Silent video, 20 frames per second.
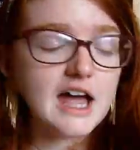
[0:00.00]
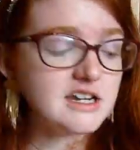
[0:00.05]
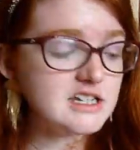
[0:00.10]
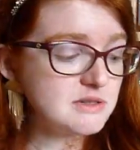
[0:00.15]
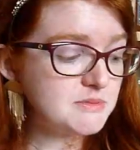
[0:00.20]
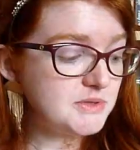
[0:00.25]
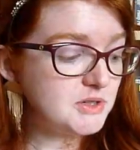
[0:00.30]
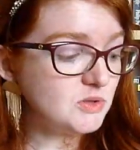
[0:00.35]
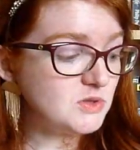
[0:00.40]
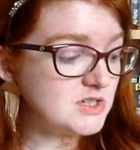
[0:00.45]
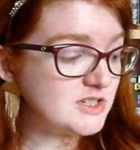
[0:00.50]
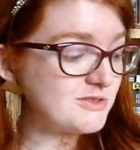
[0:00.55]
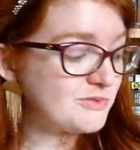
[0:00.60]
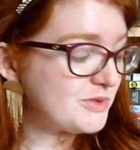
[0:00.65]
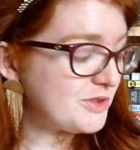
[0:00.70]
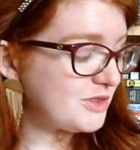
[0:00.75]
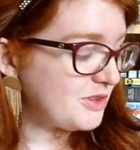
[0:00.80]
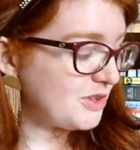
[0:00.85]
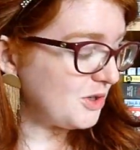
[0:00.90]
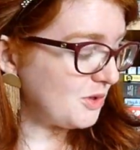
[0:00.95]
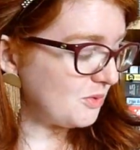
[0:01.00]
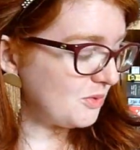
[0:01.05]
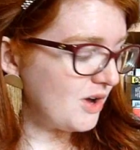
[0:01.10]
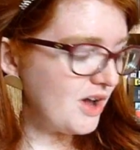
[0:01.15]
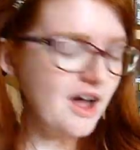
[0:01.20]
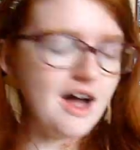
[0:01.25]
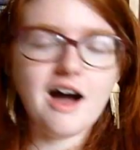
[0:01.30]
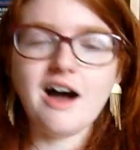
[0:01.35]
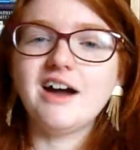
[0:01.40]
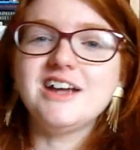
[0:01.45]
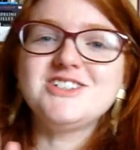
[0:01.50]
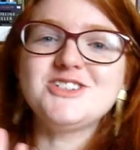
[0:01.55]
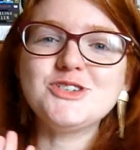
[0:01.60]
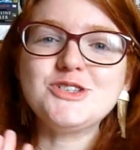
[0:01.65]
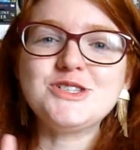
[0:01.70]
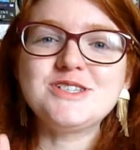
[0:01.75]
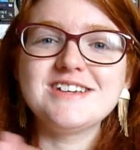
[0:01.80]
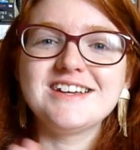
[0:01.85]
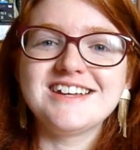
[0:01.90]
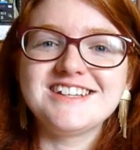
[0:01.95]
And to be honest with you, I
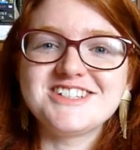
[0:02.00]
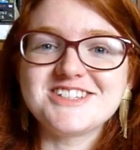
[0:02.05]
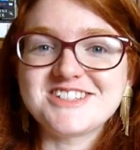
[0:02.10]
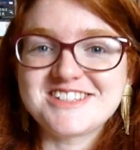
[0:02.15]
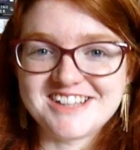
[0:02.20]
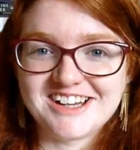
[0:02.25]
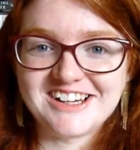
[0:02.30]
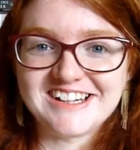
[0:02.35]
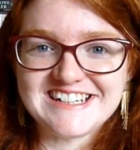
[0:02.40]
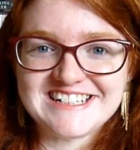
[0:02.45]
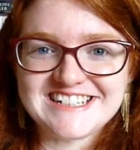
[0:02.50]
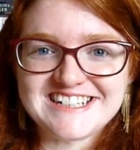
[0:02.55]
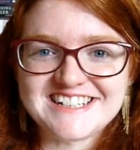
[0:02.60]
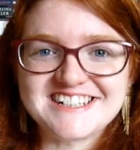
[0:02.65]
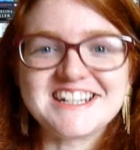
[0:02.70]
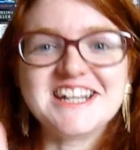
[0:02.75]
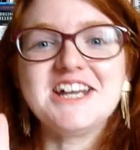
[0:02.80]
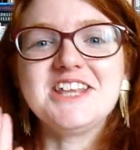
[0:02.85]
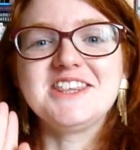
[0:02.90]
just decided